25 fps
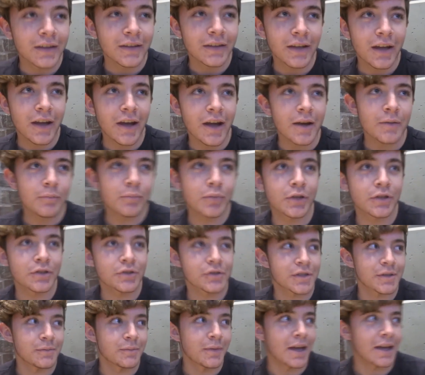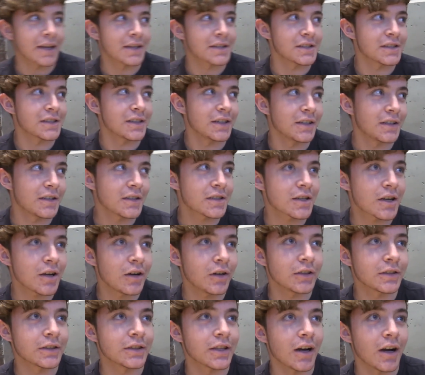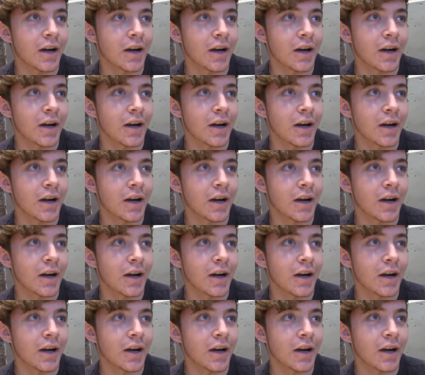Yeah, I produce a magazine. It's called